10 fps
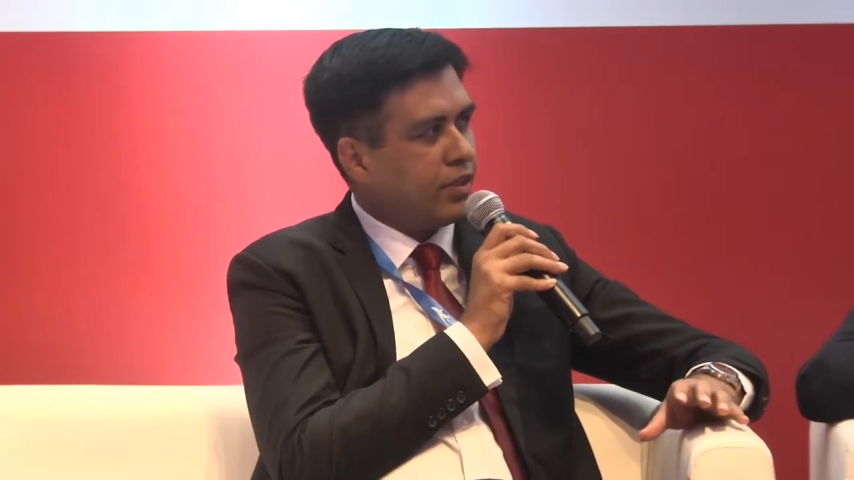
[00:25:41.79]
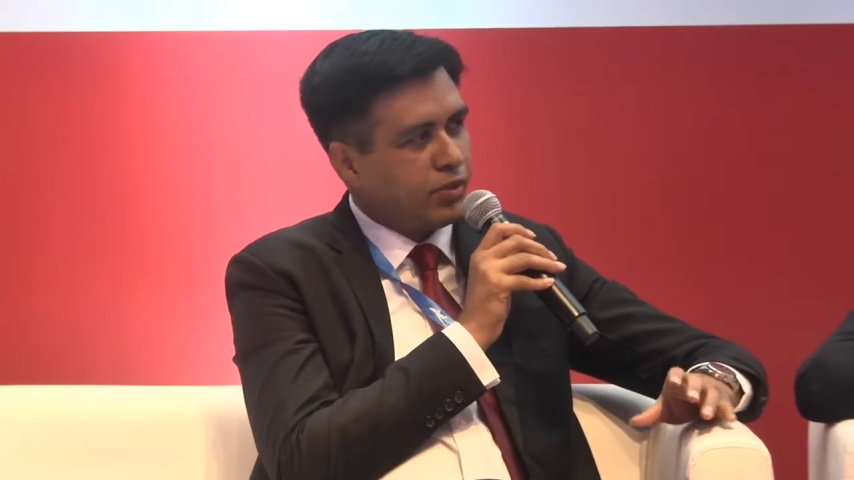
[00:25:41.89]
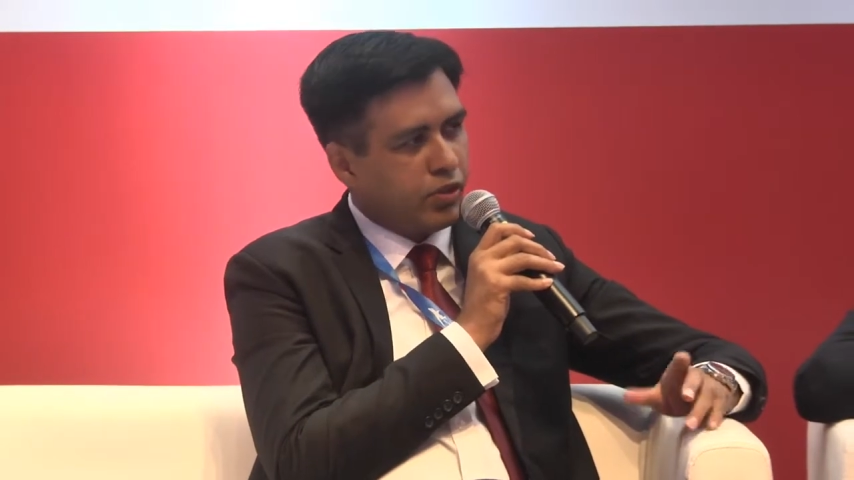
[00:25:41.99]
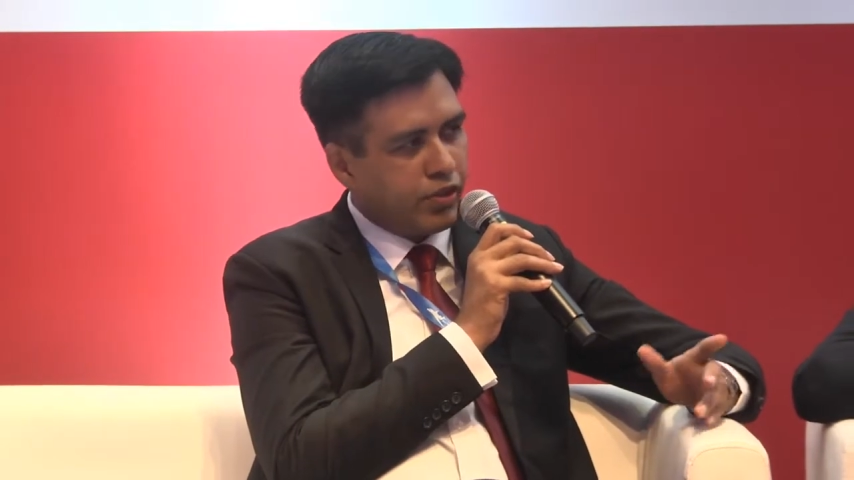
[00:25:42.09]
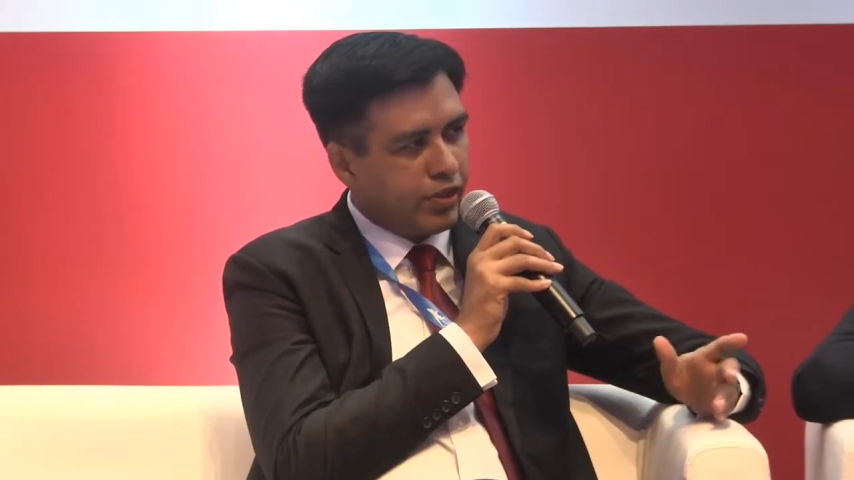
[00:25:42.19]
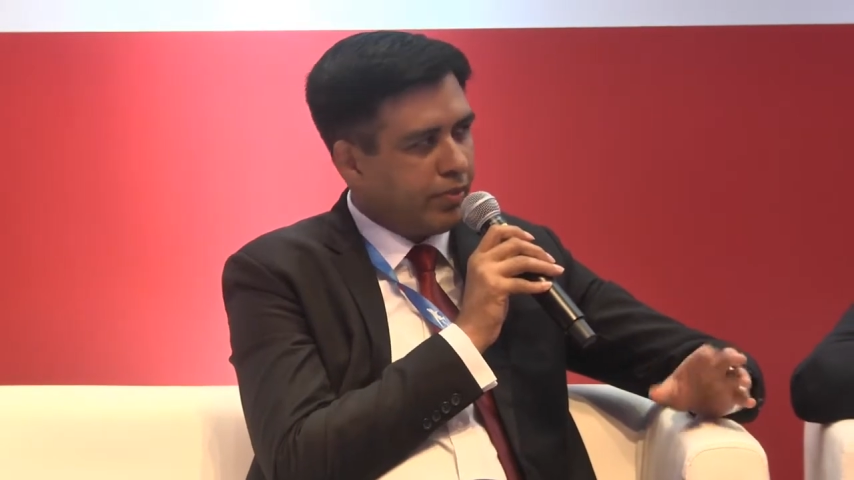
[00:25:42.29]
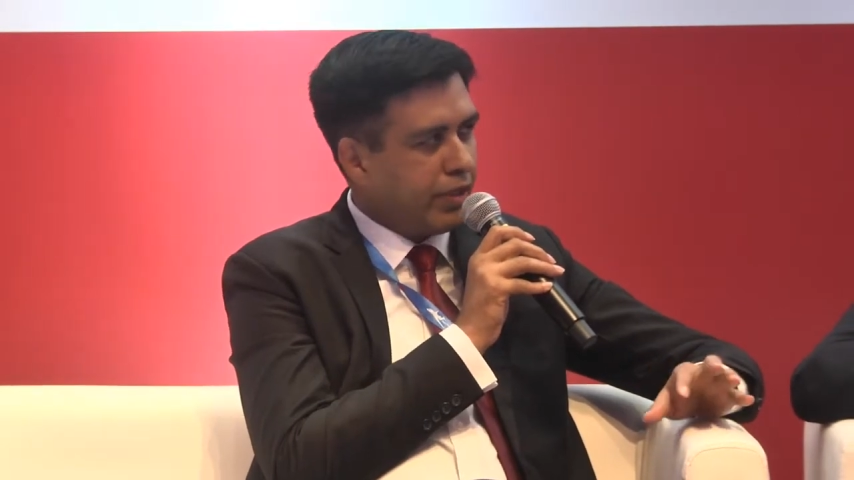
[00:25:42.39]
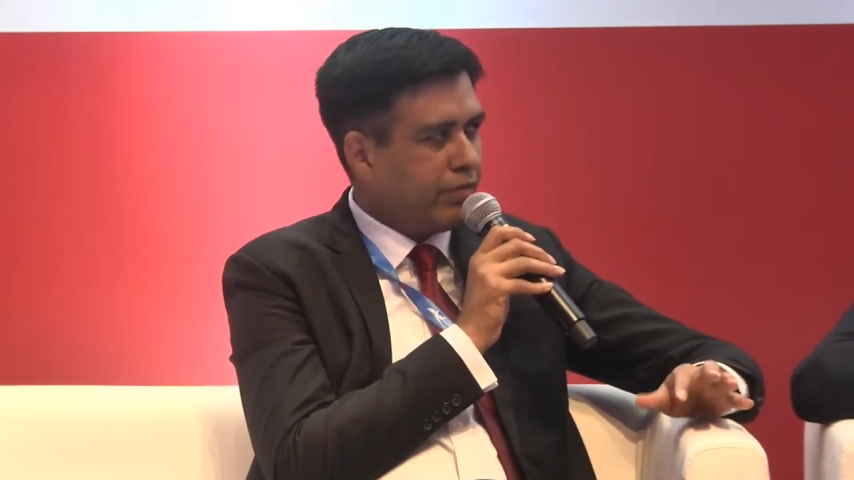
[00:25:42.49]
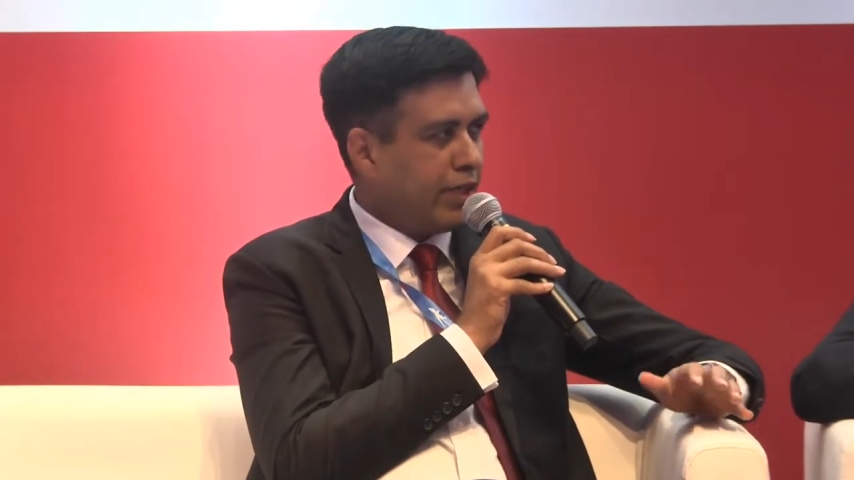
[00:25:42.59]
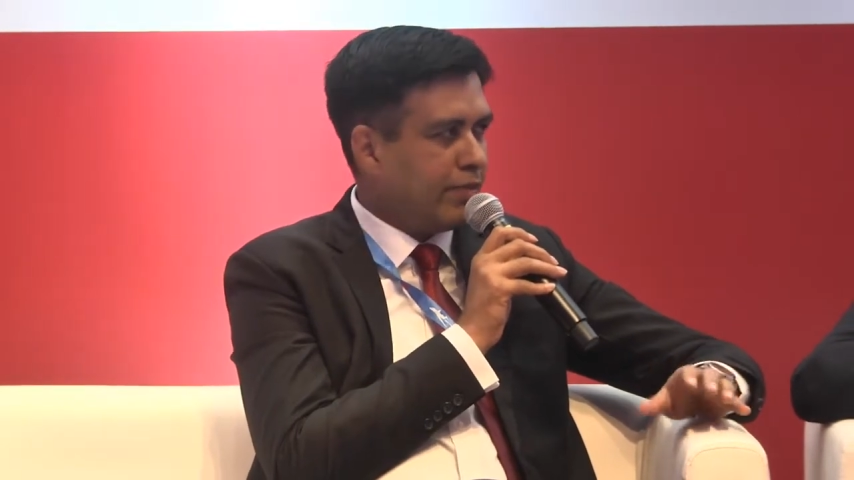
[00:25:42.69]
do not
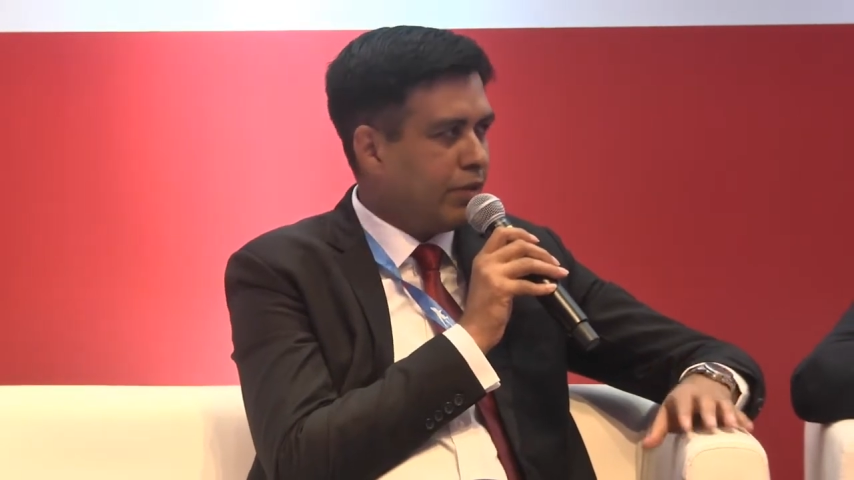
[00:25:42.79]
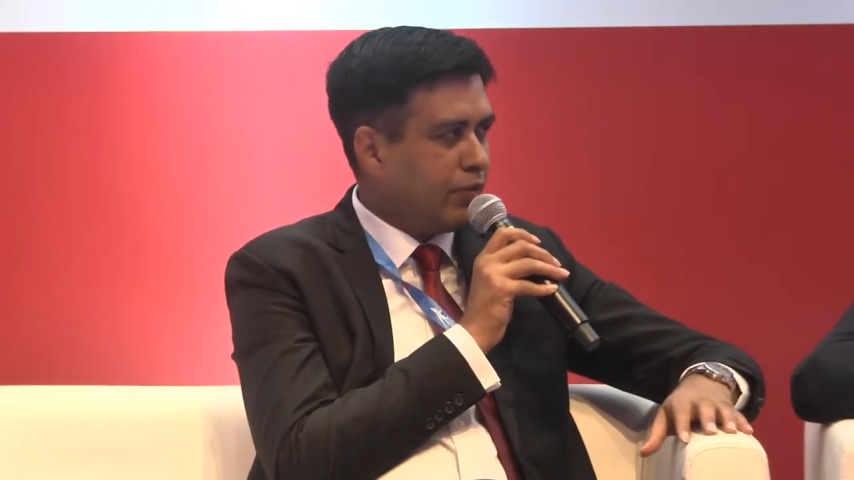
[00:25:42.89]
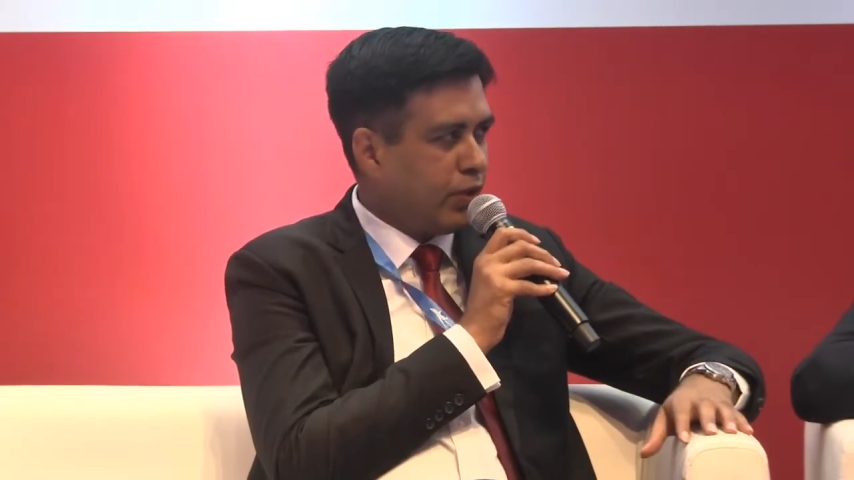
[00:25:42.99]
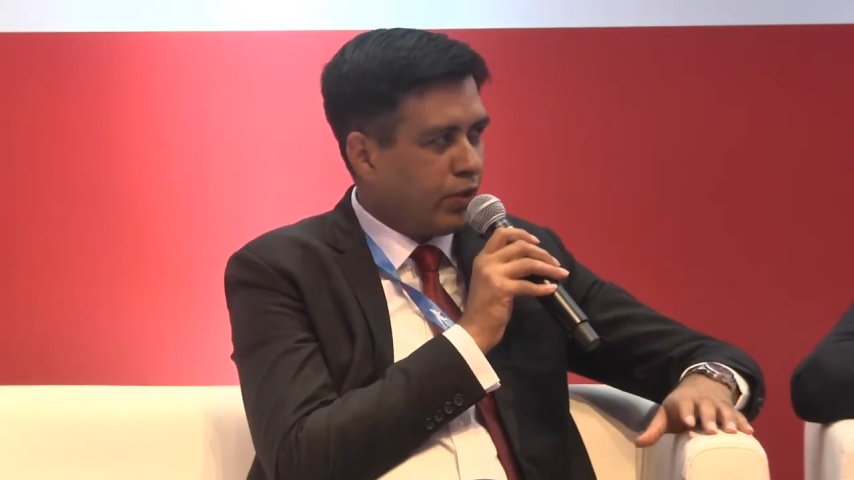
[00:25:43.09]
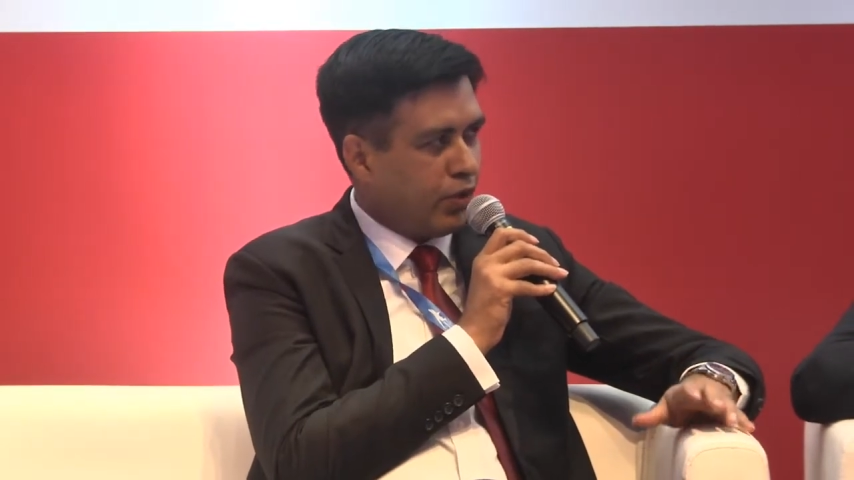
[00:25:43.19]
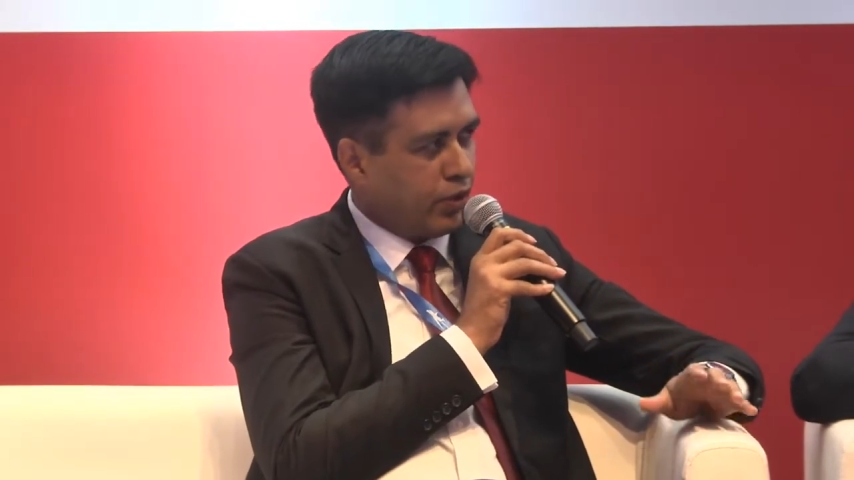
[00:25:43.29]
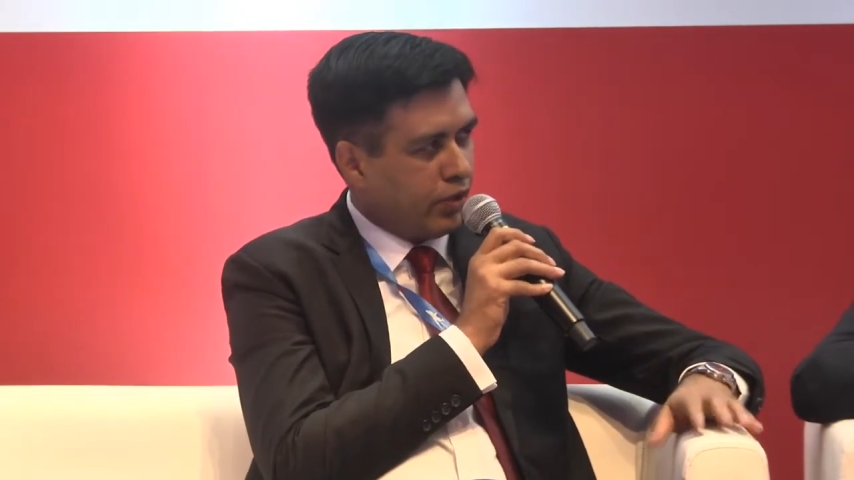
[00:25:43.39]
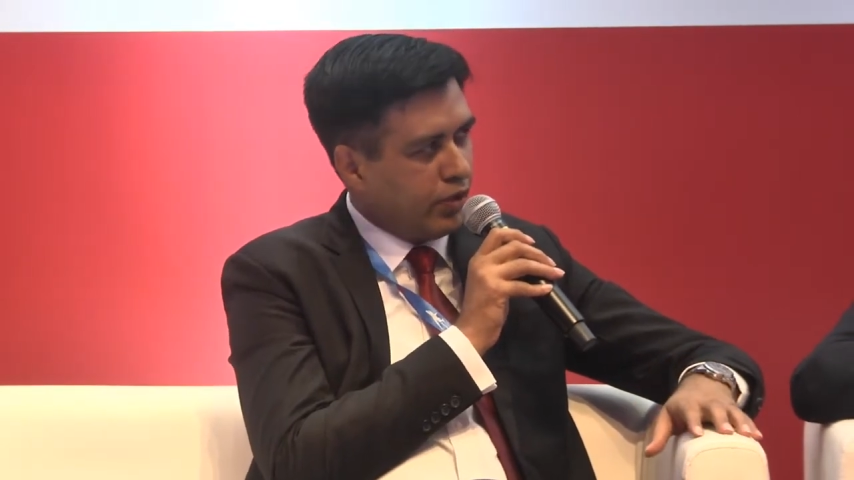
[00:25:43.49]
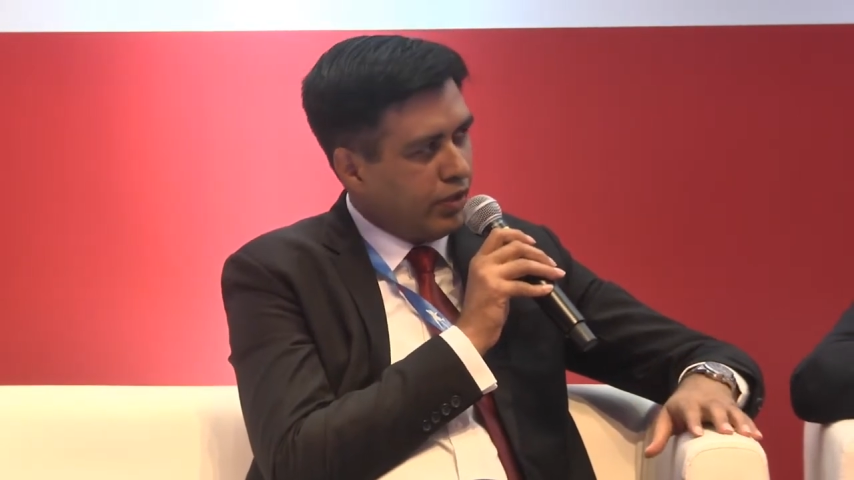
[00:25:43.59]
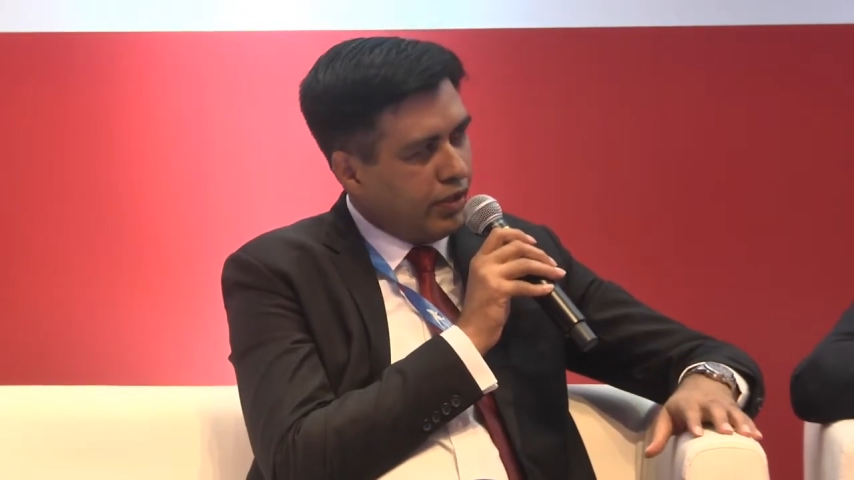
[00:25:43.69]
remain viable for long.